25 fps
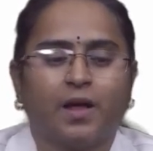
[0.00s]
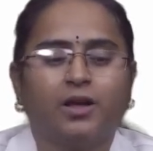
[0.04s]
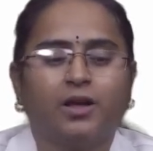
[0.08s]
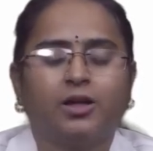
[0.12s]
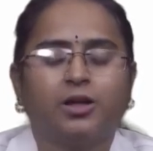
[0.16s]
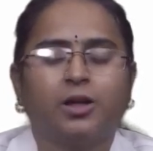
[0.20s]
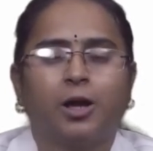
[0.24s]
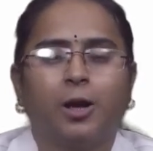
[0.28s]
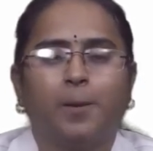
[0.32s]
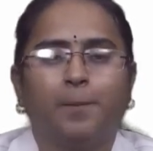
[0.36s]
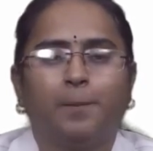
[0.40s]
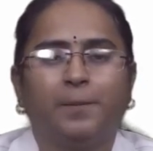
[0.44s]

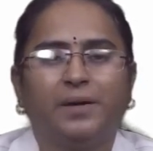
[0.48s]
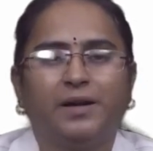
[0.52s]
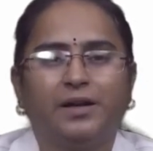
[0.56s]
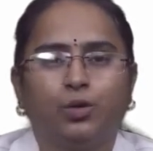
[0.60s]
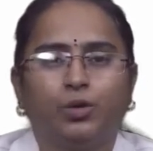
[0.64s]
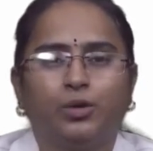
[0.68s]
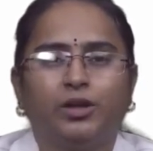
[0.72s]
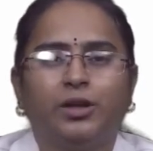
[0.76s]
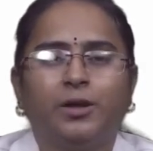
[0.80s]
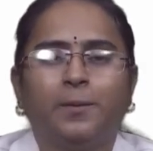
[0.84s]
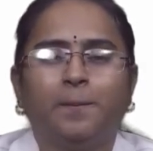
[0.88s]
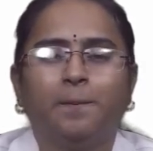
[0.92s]
And
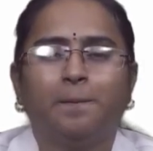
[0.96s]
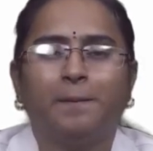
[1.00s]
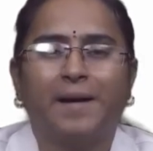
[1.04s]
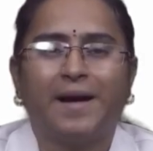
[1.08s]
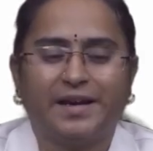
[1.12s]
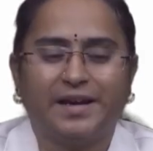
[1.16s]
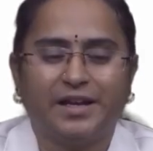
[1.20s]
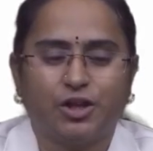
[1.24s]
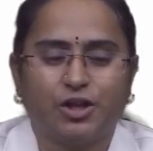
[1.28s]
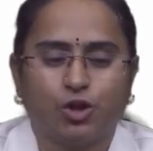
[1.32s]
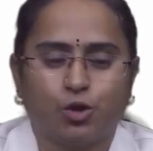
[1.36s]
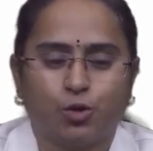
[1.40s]
coming to the
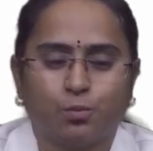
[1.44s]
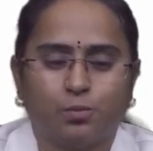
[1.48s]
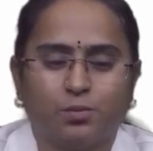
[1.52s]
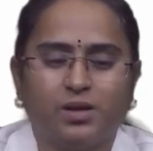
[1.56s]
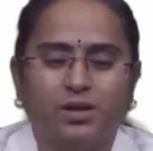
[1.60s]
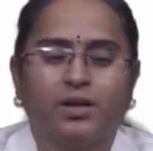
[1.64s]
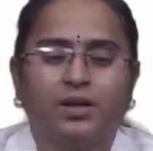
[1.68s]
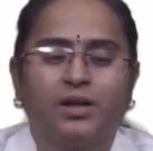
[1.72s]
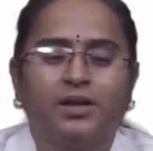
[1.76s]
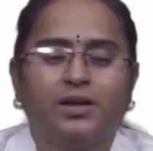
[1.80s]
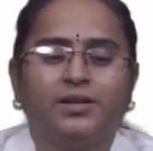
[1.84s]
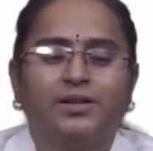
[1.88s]

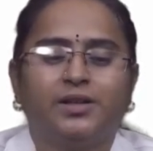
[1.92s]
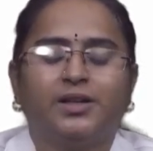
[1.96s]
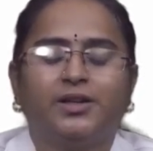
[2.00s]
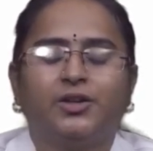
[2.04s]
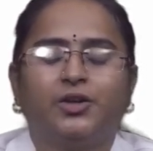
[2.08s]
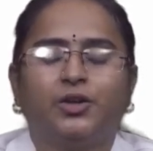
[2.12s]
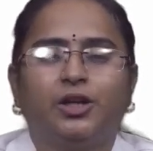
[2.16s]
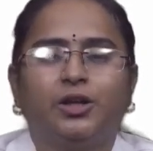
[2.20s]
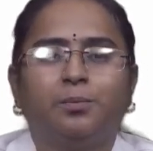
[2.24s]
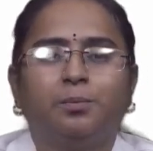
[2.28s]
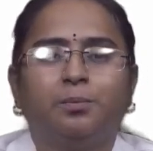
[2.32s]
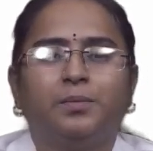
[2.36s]
management, the
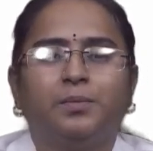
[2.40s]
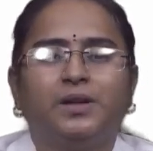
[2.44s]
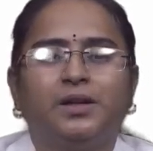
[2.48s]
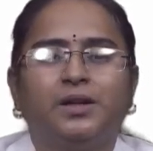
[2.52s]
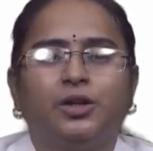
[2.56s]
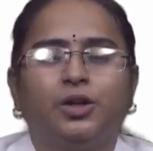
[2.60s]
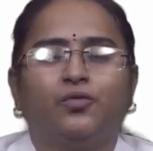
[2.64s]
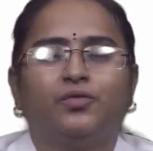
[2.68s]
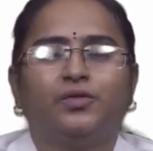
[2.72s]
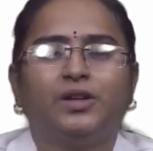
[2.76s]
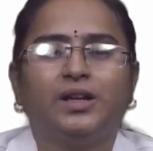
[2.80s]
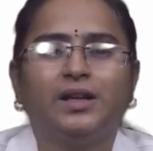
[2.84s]

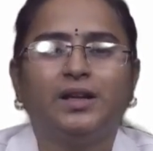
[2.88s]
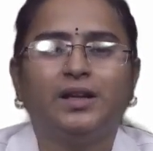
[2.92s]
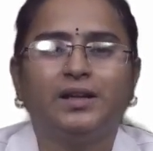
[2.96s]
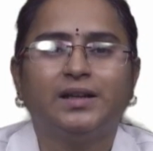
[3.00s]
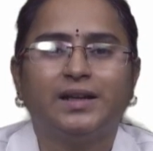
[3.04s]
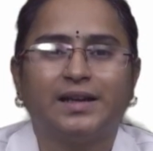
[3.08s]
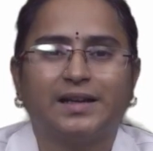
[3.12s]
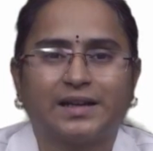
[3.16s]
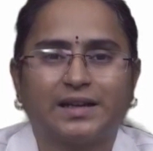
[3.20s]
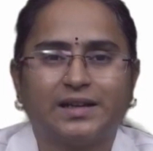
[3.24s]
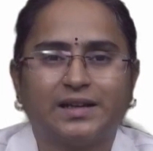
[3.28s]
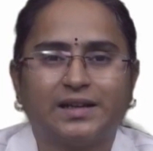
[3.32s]
treatment of the
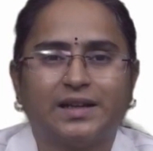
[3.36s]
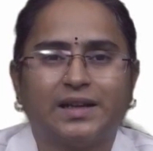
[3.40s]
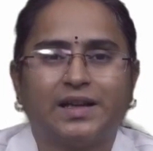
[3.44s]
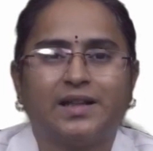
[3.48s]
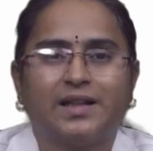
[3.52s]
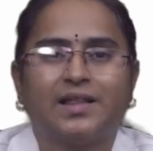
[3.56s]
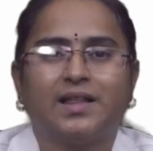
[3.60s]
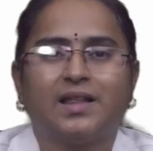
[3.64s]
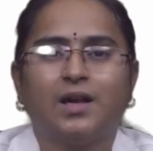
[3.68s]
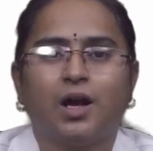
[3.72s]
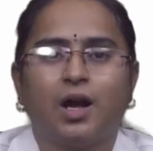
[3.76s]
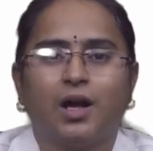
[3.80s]

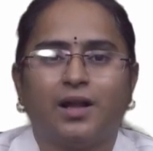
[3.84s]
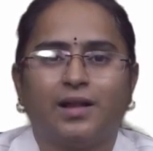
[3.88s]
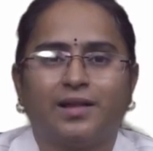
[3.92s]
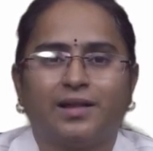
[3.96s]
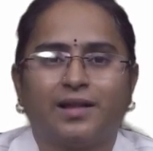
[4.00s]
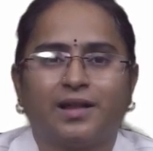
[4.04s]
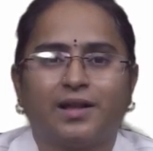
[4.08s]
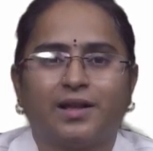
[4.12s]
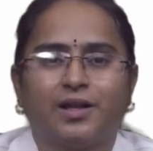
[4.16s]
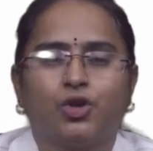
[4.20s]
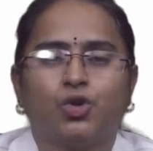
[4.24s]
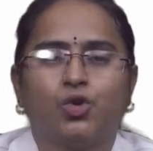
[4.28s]
necrotizing
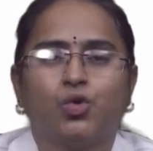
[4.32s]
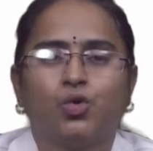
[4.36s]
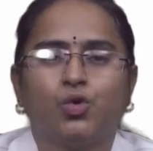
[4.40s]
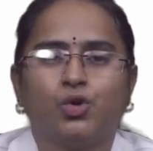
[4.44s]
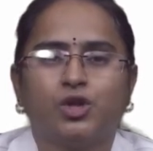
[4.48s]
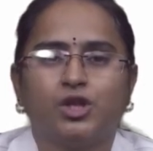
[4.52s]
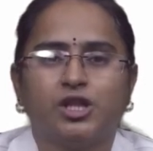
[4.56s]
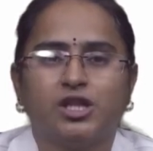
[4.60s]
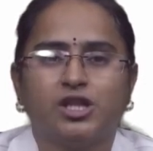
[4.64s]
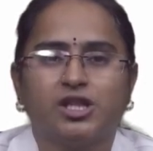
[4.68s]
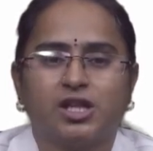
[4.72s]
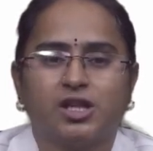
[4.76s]

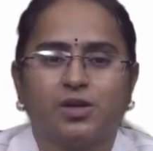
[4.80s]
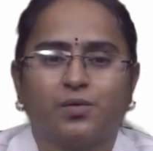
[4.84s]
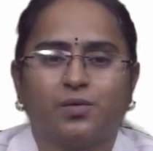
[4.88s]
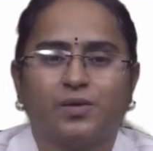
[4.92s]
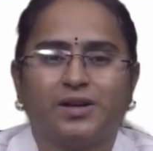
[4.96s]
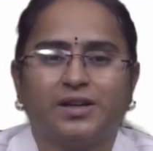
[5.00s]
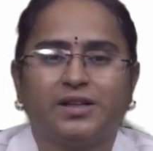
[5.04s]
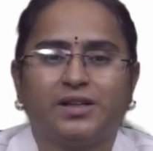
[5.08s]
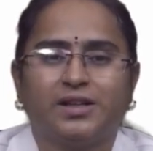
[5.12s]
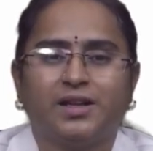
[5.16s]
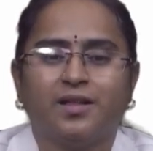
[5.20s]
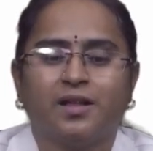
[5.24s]
ulcerative
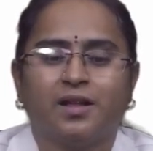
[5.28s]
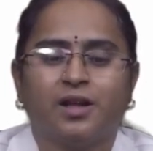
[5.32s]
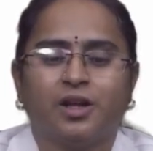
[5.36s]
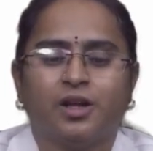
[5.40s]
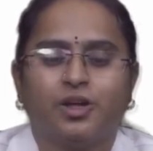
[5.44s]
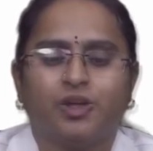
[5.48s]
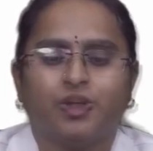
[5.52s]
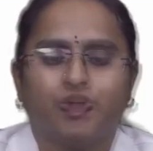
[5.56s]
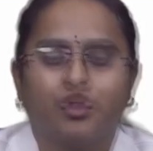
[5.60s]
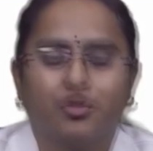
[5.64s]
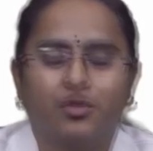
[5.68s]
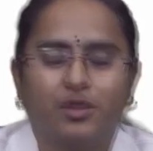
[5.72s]
gingivitis,
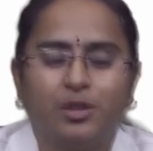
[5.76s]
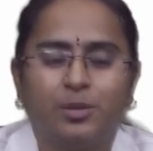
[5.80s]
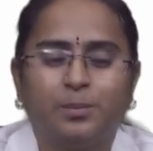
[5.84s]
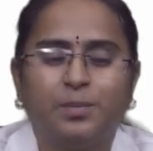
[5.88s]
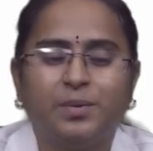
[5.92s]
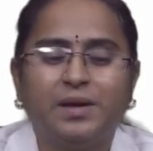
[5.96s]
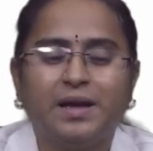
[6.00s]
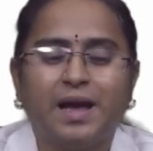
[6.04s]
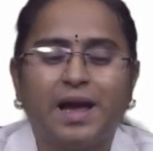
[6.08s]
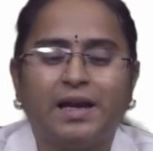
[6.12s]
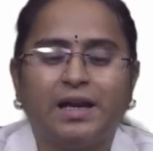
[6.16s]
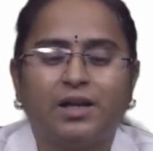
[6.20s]
there will
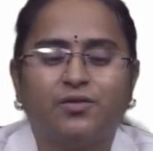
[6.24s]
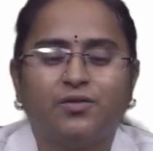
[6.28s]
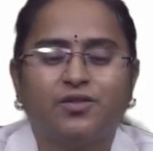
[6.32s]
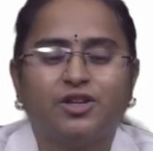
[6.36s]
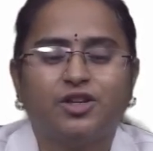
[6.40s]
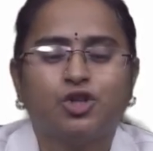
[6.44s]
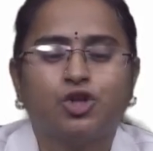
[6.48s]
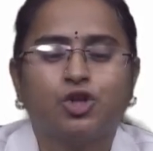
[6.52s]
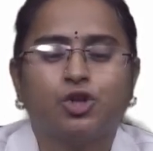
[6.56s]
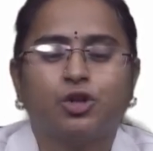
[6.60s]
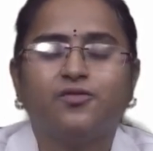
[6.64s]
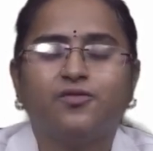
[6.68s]
be
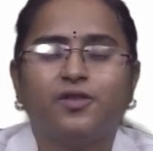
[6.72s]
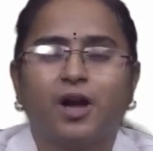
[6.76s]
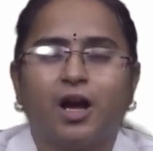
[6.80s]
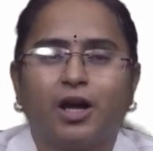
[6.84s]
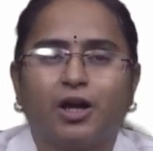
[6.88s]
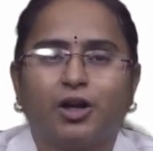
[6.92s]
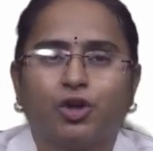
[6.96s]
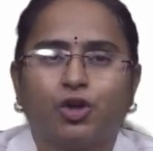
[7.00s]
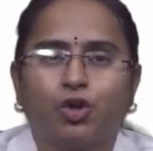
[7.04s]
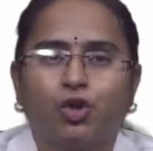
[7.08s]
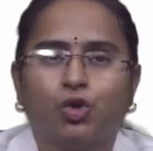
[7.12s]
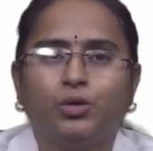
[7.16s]
elevation of
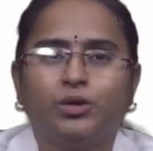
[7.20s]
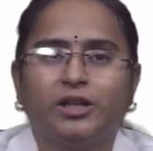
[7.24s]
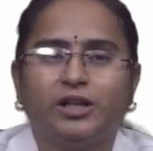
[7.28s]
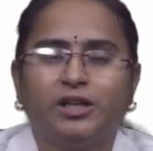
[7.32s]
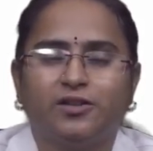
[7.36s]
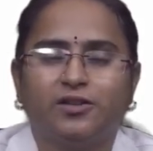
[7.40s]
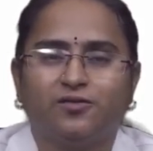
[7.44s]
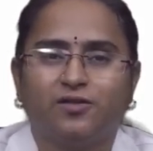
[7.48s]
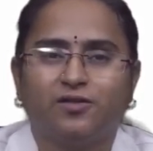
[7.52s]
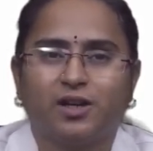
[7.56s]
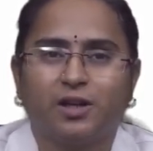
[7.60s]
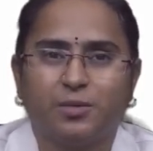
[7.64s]
acute
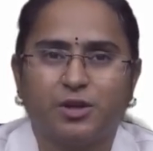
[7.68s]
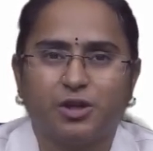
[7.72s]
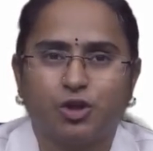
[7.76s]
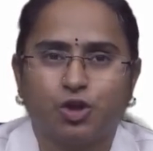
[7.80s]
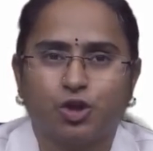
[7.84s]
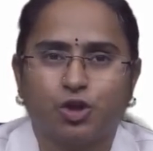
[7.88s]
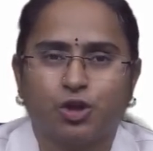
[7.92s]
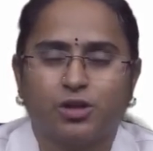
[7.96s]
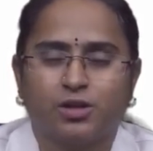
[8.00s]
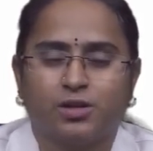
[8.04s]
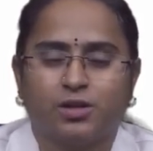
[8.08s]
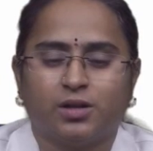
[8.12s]

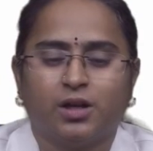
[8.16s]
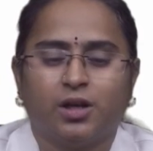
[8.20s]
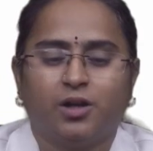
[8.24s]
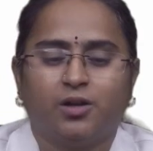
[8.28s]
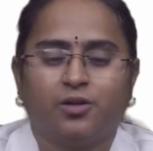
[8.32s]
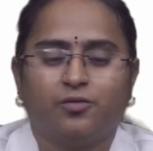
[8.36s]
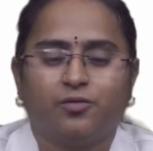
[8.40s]
inflammation,